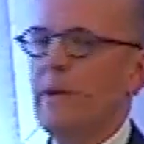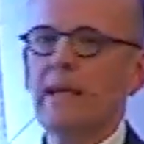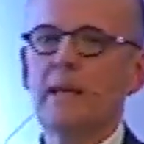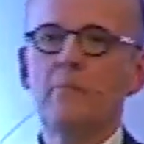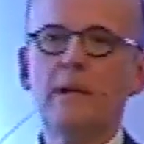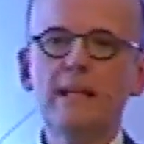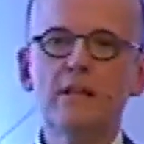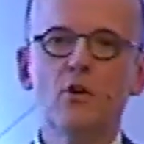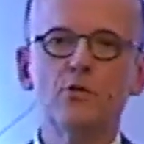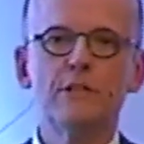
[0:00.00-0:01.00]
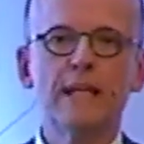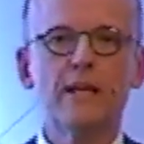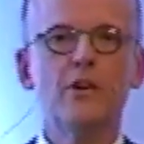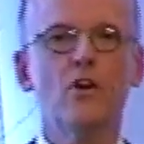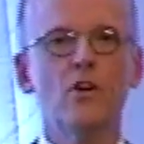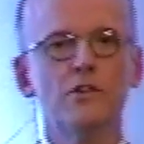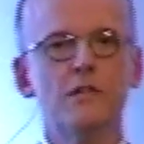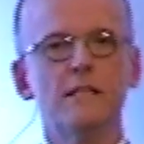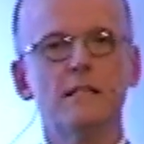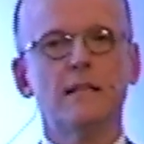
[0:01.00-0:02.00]
we can bring those
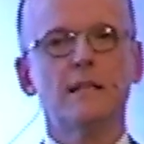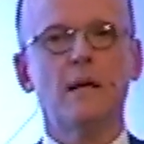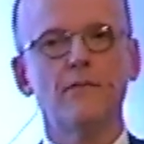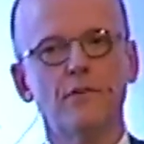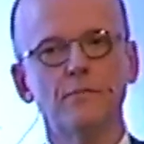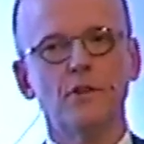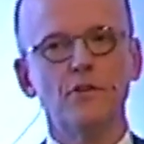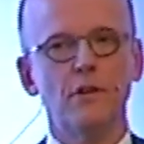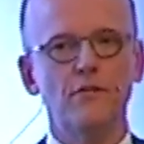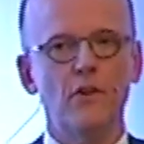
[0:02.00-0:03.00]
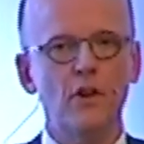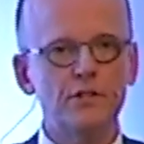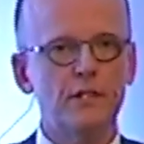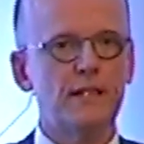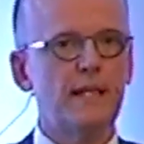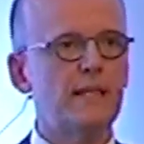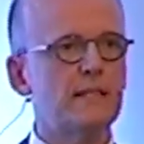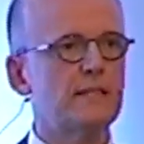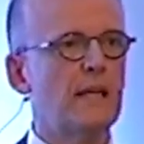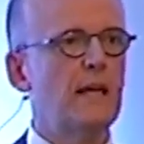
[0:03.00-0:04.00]
technologies that come from the
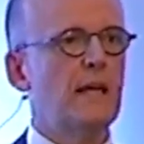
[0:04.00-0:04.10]
universities